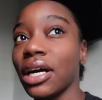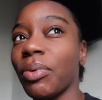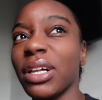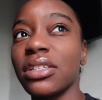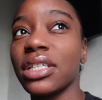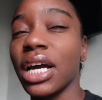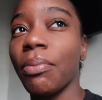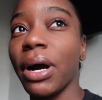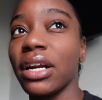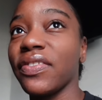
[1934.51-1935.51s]
I'll probably just take a
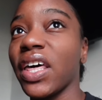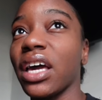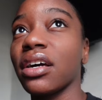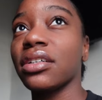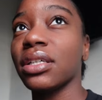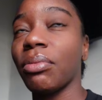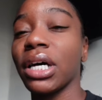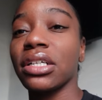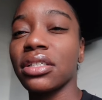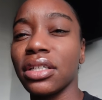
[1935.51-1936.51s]
bite of that because I'm
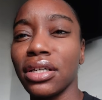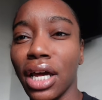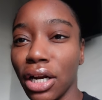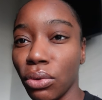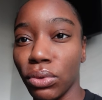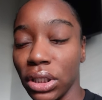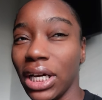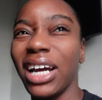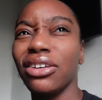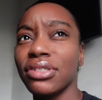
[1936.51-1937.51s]
honestly, I don't want,
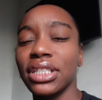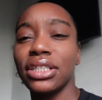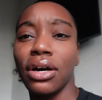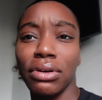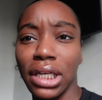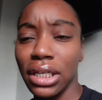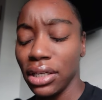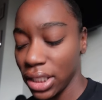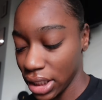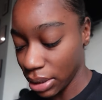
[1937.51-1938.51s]
I usually don't eat
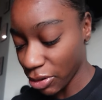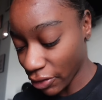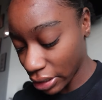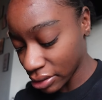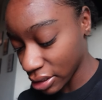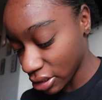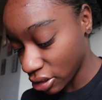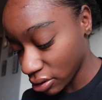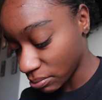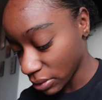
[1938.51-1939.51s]
anything before I go to the gym.